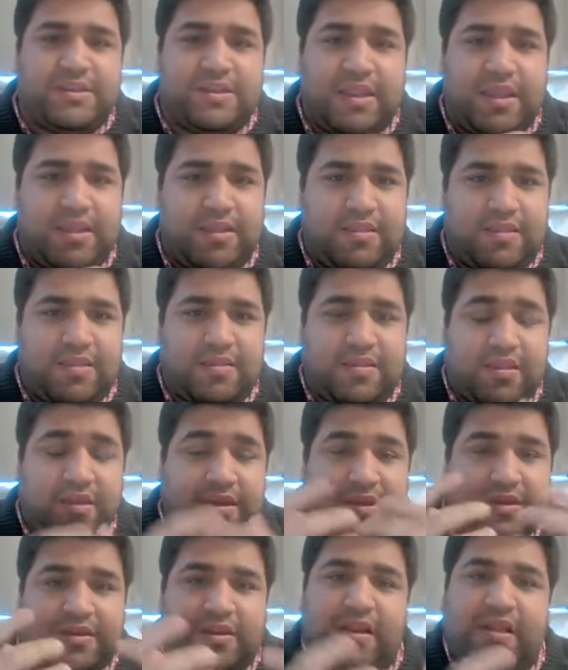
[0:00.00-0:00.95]
as a
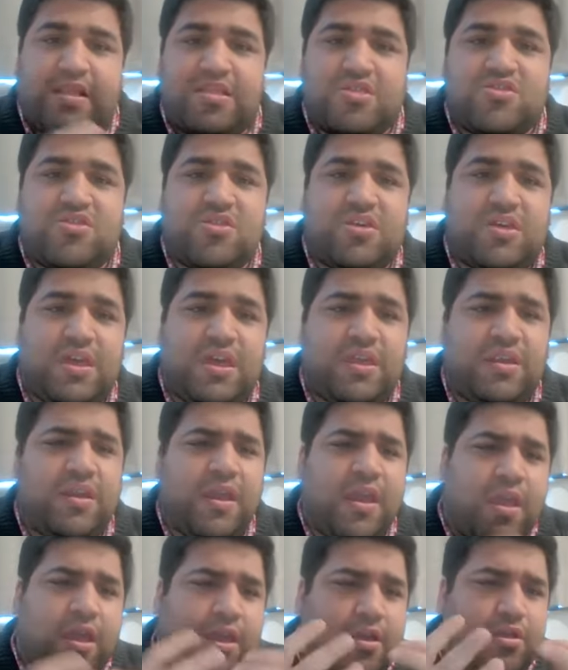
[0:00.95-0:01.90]
third culture kid
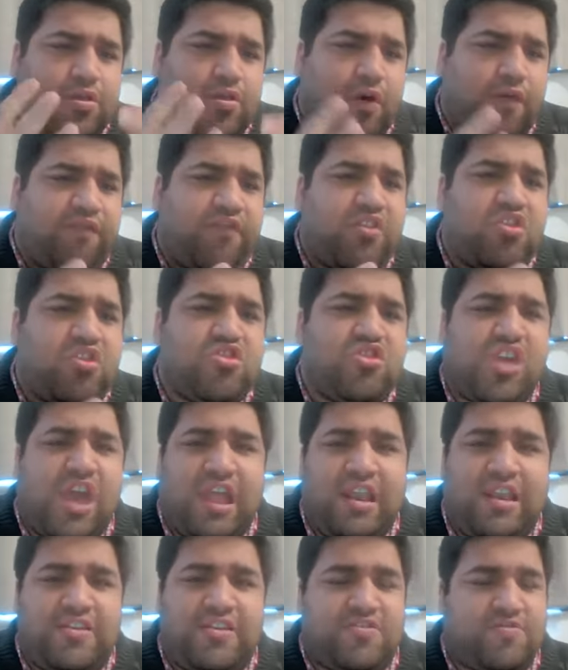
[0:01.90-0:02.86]
is often
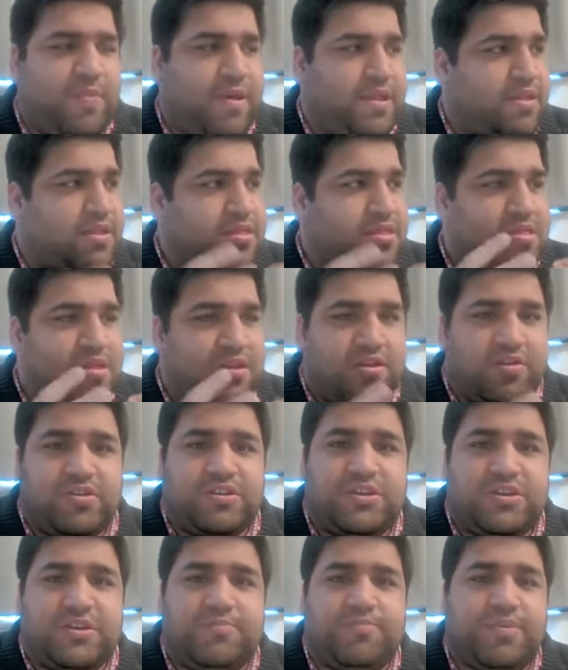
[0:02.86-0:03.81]
challenged by the
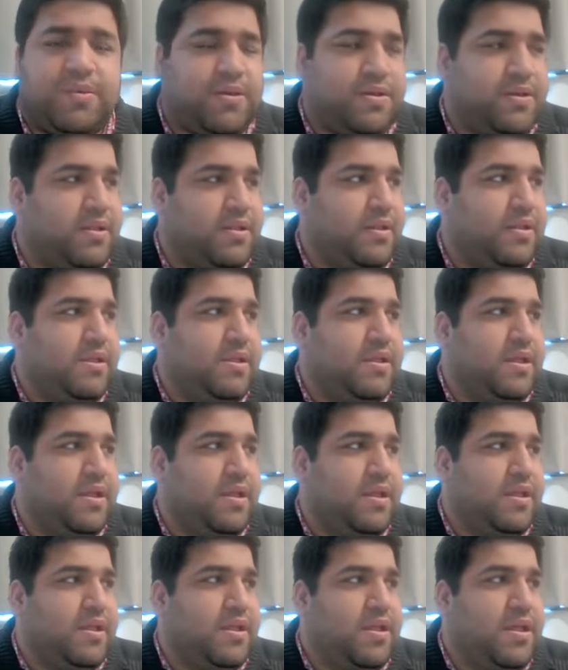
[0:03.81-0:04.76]

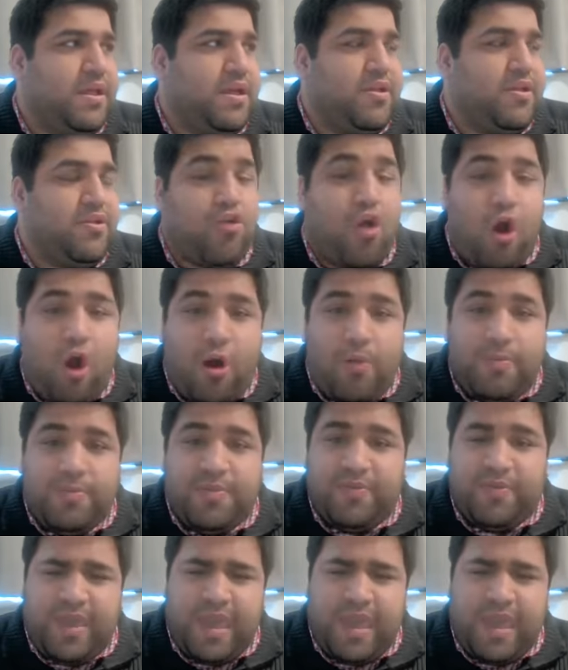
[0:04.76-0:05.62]
stereotypical norms